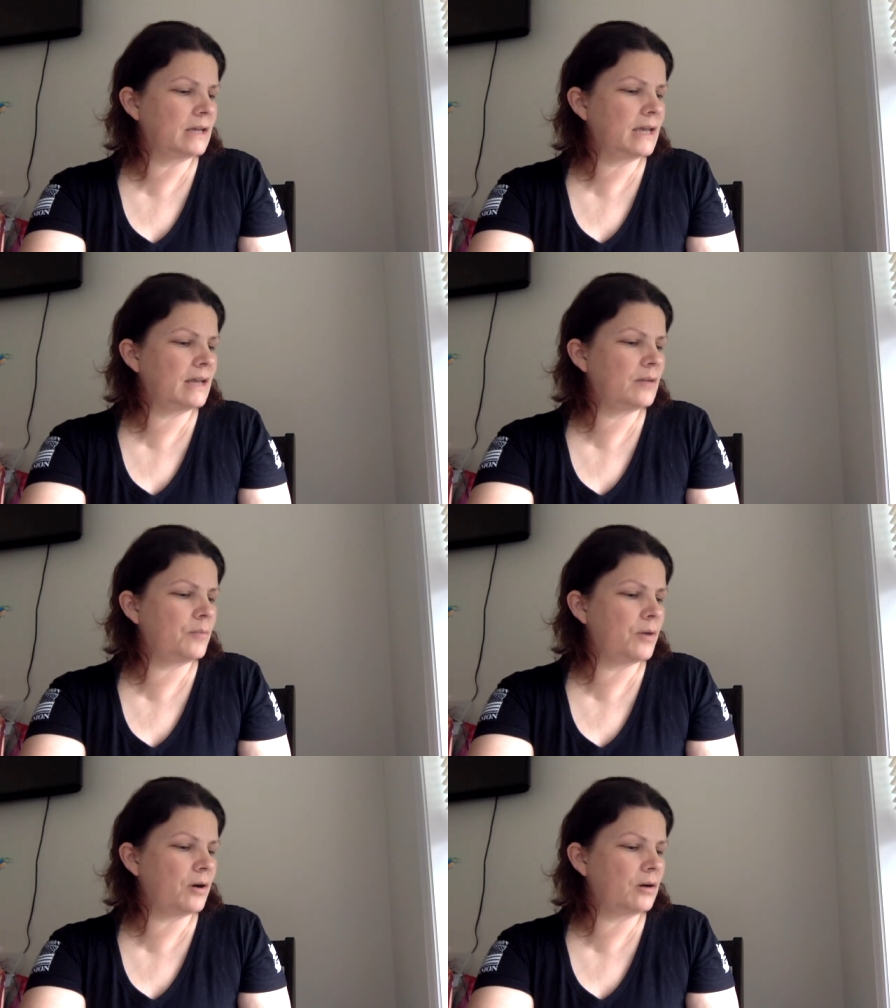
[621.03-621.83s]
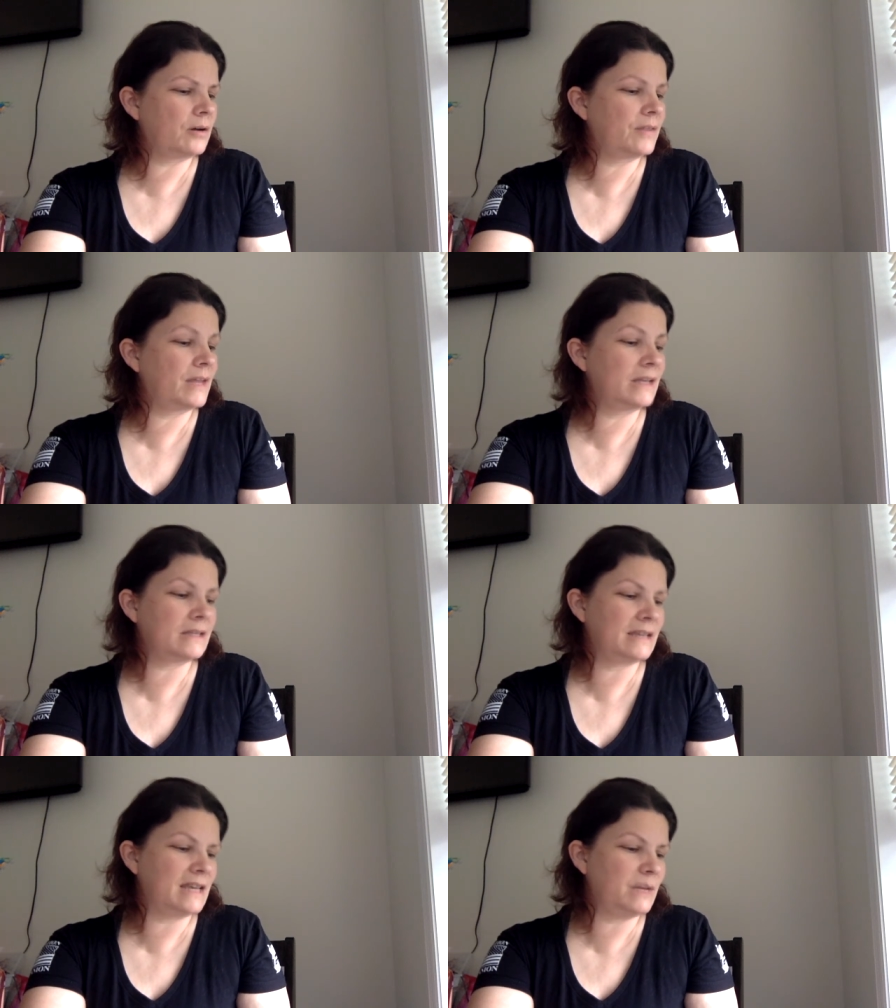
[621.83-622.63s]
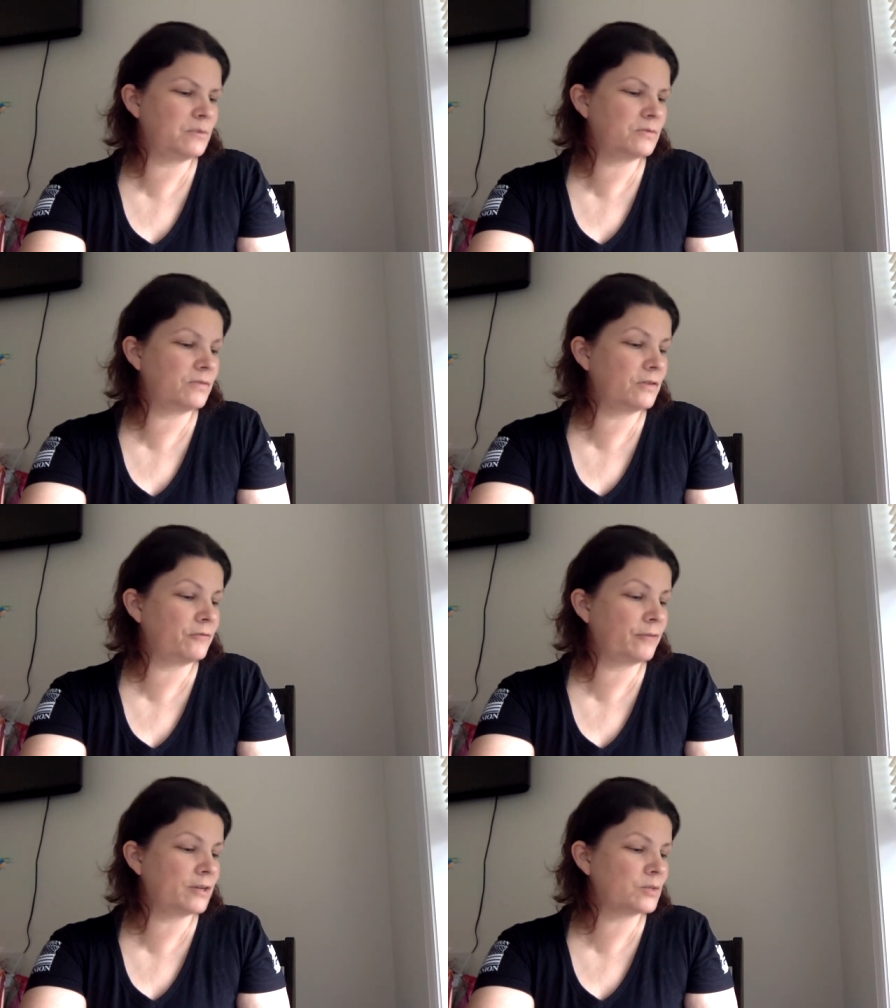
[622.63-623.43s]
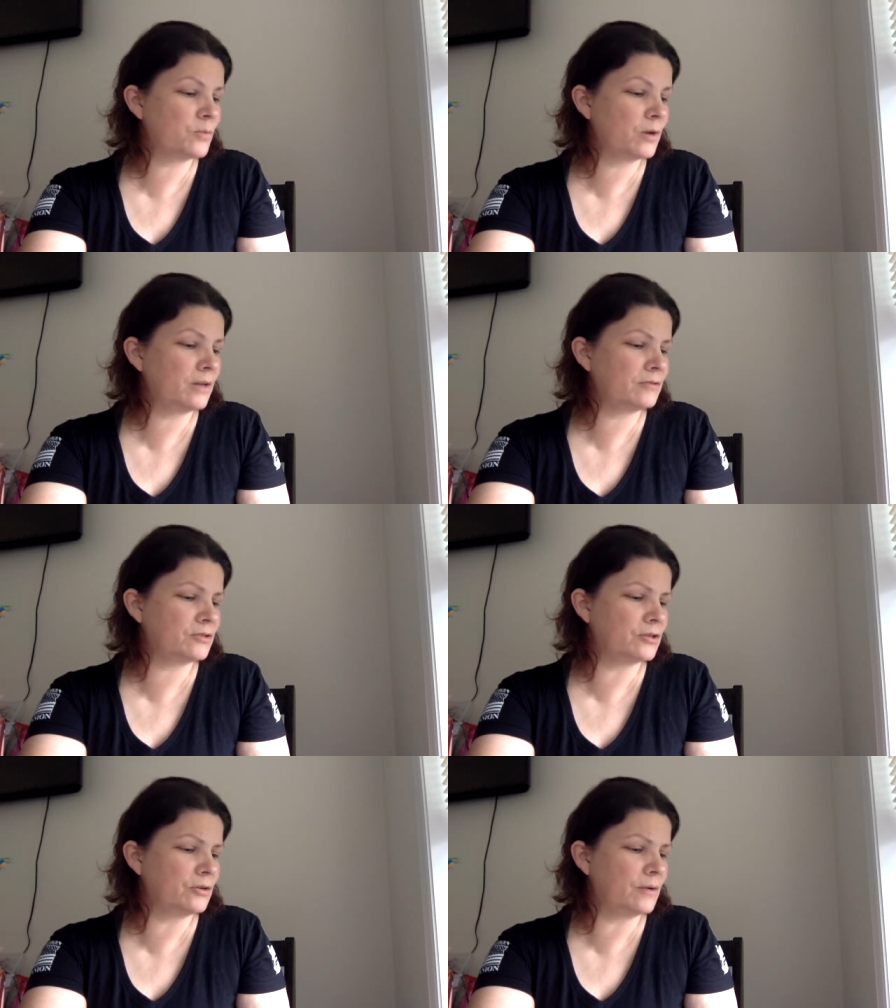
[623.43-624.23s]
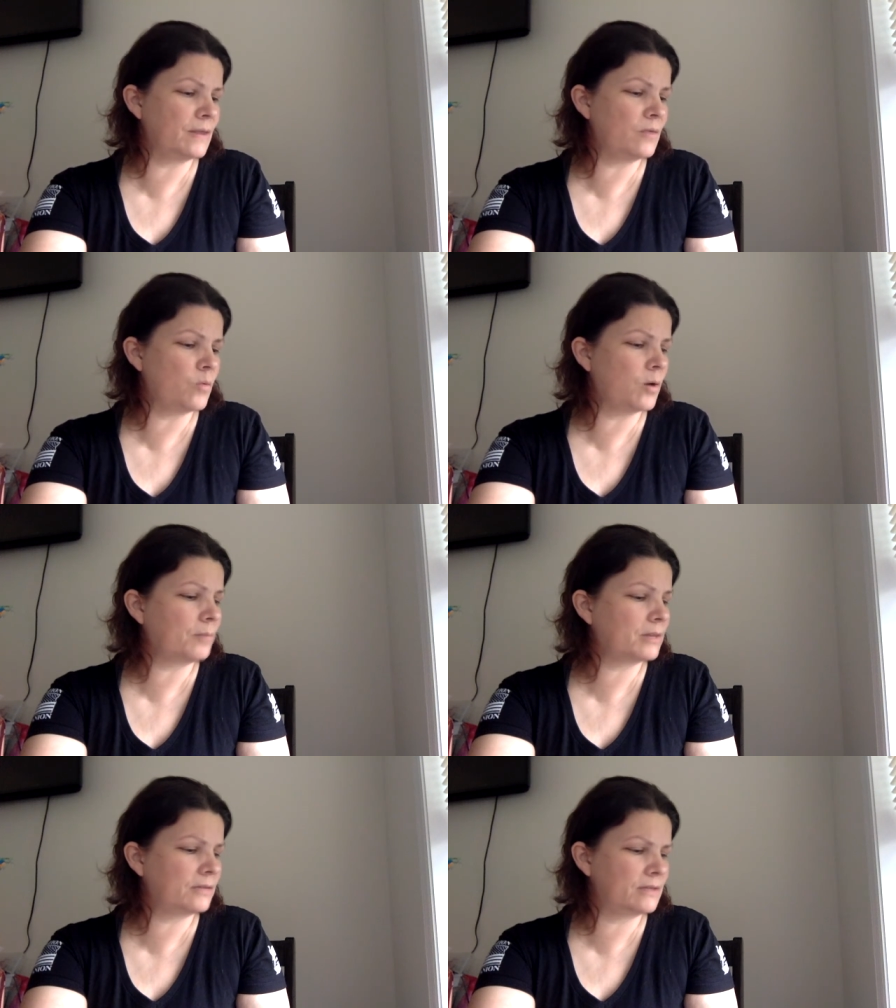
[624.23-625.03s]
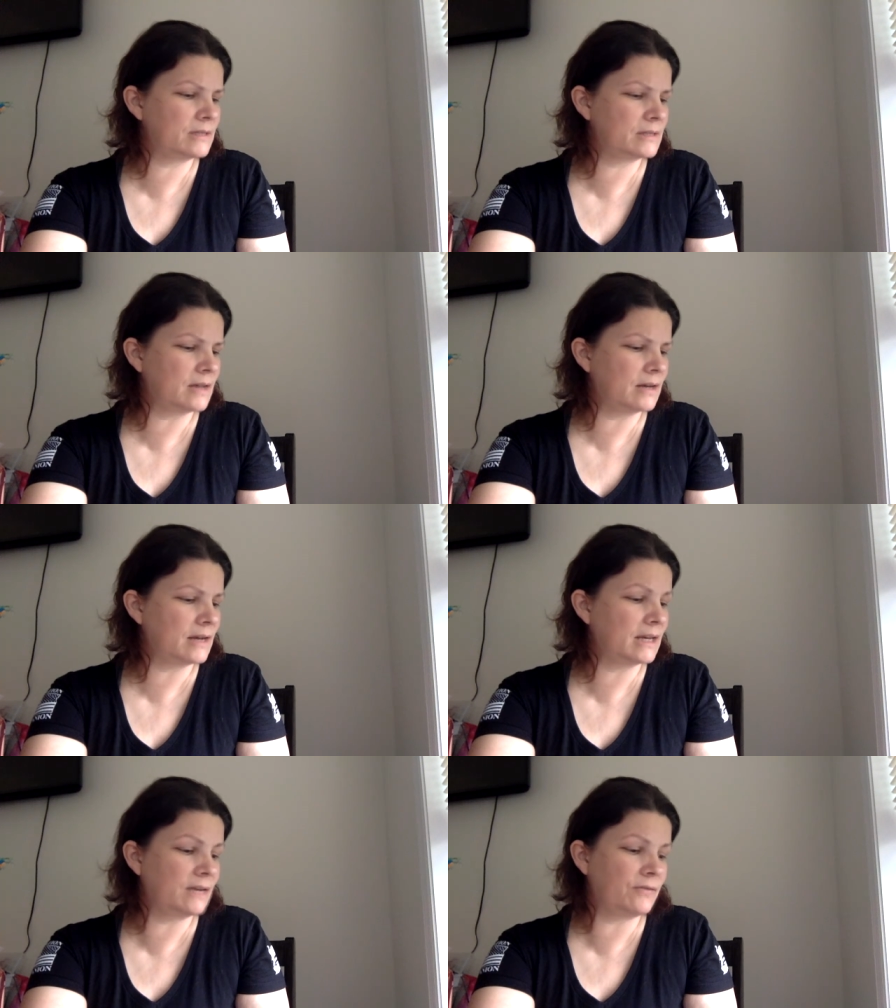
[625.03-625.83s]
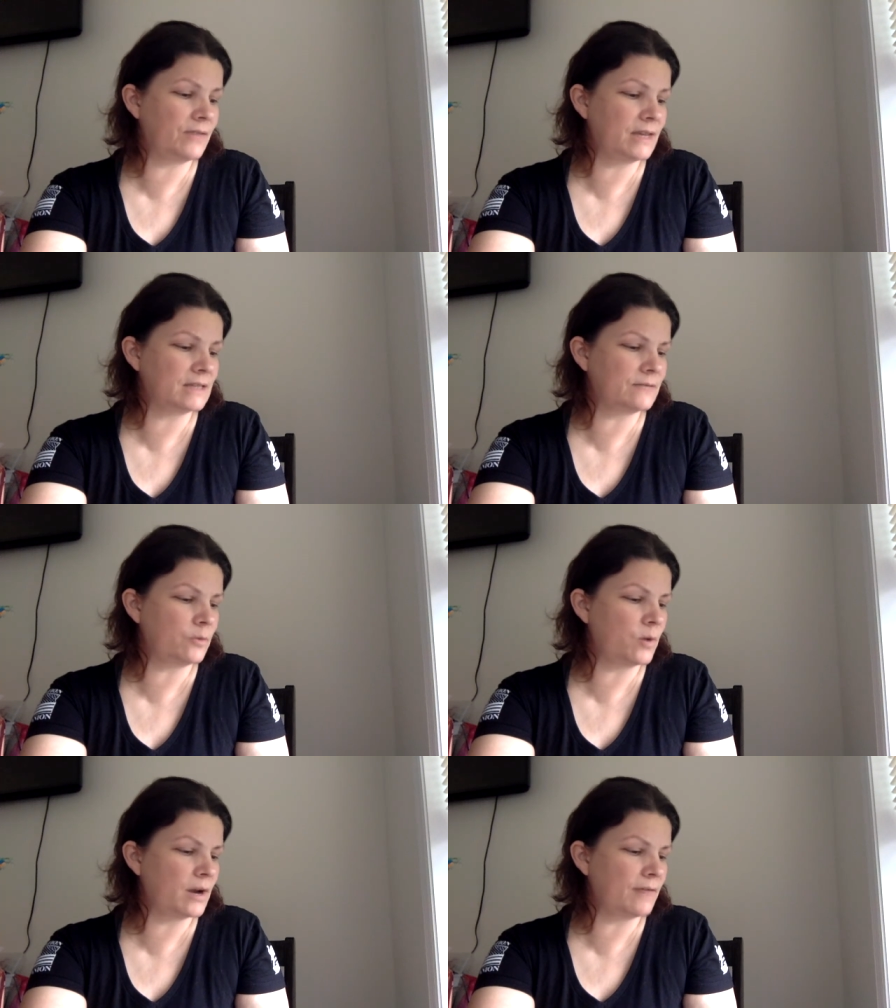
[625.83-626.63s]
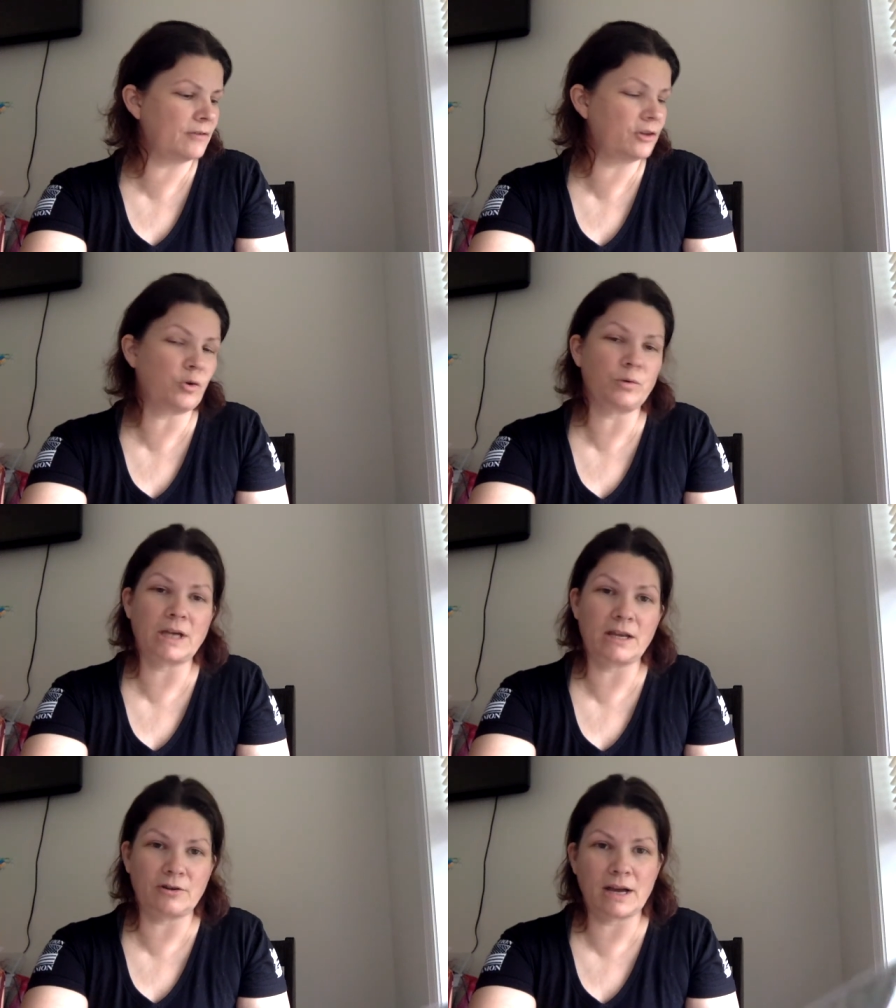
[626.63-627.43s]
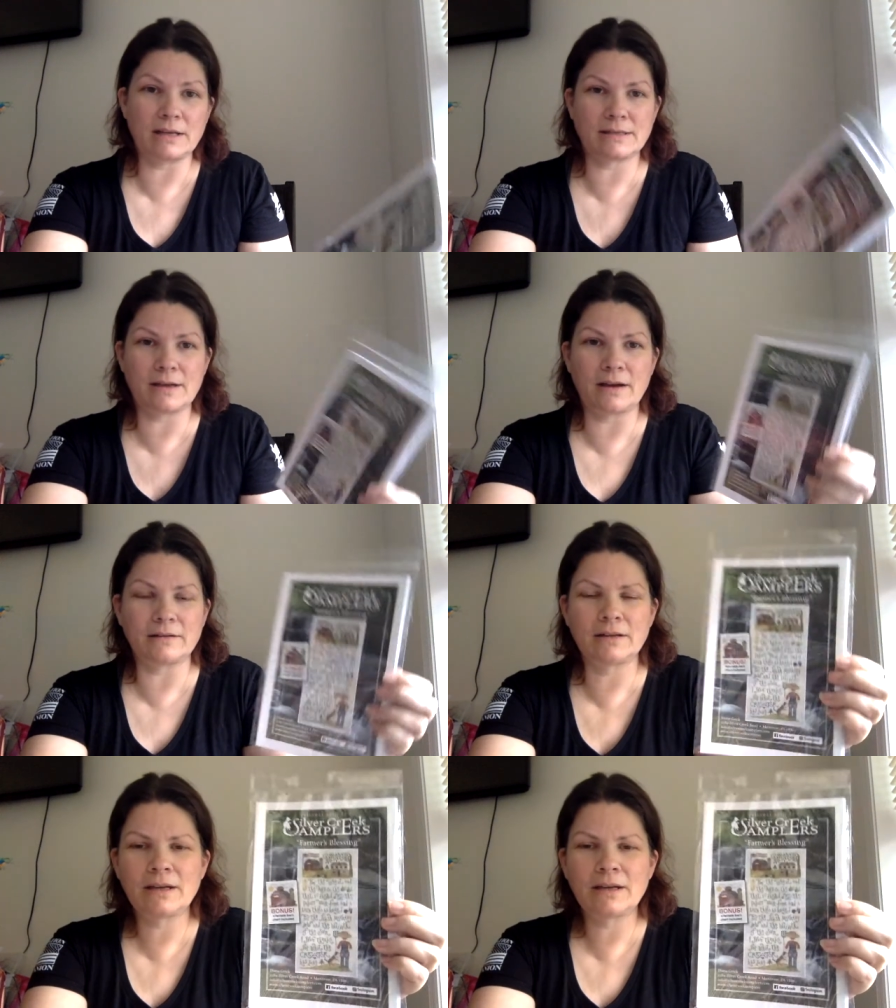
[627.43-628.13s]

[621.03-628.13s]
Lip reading: in a barn that is heaped, for the fresh morning dew and the warmth of the sun, I give thanks for whatever the Creator has done.